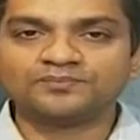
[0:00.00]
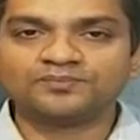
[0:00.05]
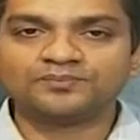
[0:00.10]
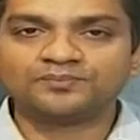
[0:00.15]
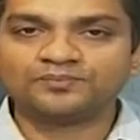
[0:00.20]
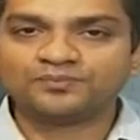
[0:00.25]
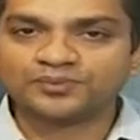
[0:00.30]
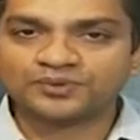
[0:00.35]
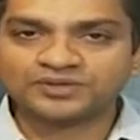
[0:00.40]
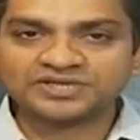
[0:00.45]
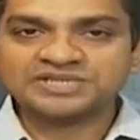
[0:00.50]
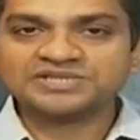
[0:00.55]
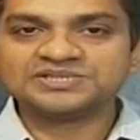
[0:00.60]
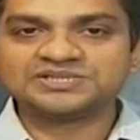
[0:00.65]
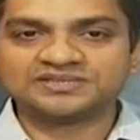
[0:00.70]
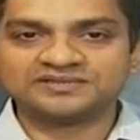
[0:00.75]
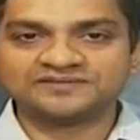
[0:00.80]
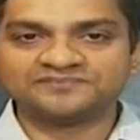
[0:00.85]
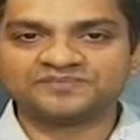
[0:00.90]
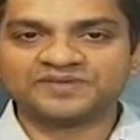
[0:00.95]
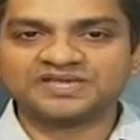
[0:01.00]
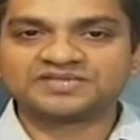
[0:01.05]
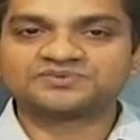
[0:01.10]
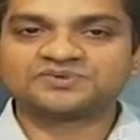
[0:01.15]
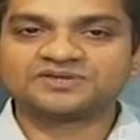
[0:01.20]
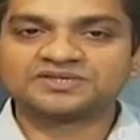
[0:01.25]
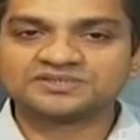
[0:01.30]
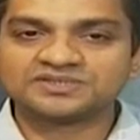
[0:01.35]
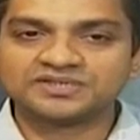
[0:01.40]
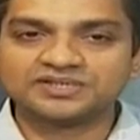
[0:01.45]
potential as
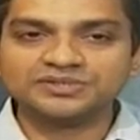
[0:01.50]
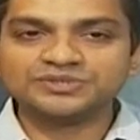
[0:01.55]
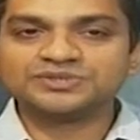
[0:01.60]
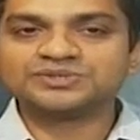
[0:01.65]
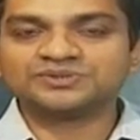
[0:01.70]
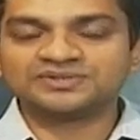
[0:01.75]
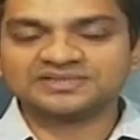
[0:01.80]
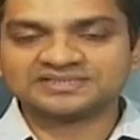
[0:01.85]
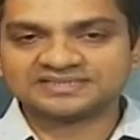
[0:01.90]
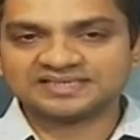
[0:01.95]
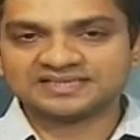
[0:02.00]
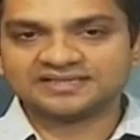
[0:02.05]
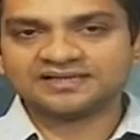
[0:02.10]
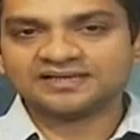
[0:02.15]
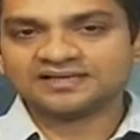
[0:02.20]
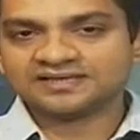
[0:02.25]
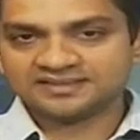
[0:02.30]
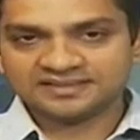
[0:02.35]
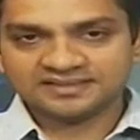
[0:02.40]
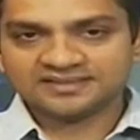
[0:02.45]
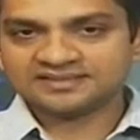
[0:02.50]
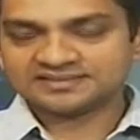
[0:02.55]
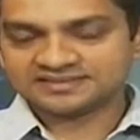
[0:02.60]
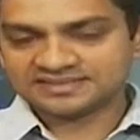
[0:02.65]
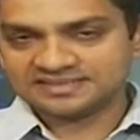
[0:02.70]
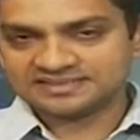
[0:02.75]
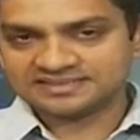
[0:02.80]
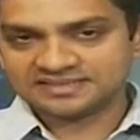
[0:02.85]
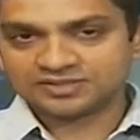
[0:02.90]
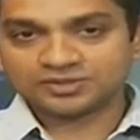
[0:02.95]
far as the insurance is
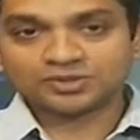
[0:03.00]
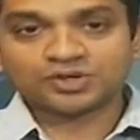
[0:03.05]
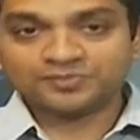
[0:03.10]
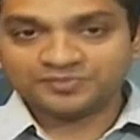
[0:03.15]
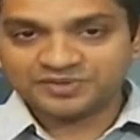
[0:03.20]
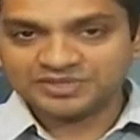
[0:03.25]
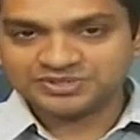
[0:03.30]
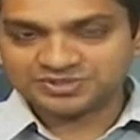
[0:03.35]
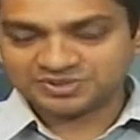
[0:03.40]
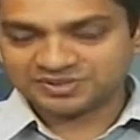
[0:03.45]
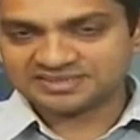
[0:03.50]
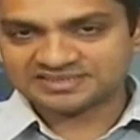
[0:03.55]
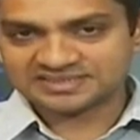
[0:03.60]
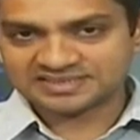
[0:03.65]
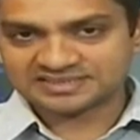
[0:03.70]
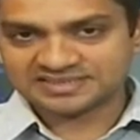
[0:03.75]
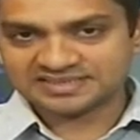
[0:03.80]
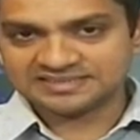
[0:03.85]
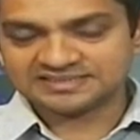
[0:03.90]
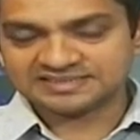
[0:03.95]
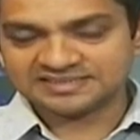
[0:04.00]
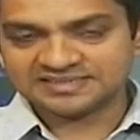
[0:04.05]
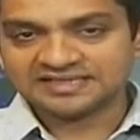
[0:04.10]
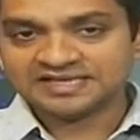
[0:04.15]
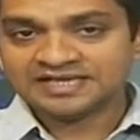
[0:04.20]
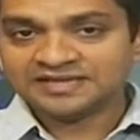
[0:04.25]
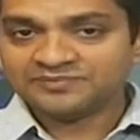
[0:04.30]
concerned, crop insurance is concerned,